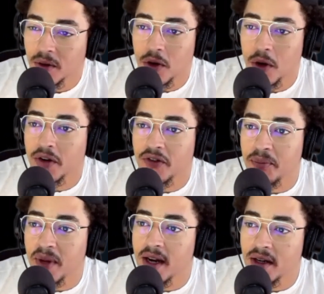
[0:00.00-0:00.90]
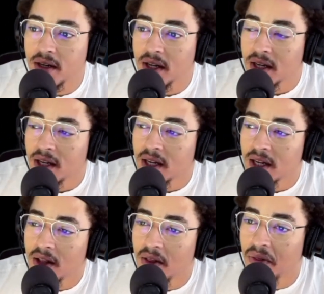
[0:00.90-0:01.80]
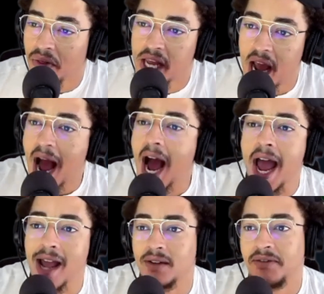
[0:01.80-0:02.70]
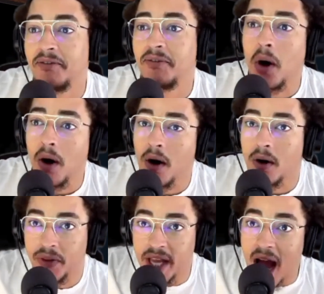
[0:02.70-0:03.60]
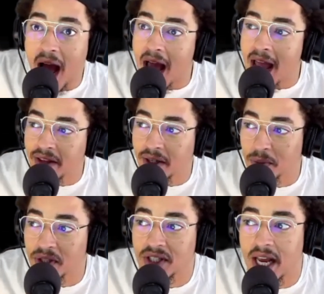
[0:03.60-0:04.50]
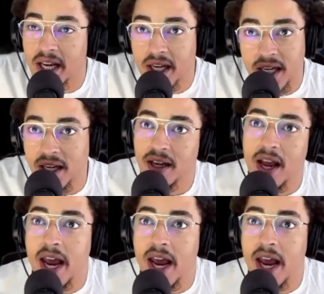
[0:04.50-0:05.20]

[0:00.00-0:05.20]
could have been the eye for the eye that was taken in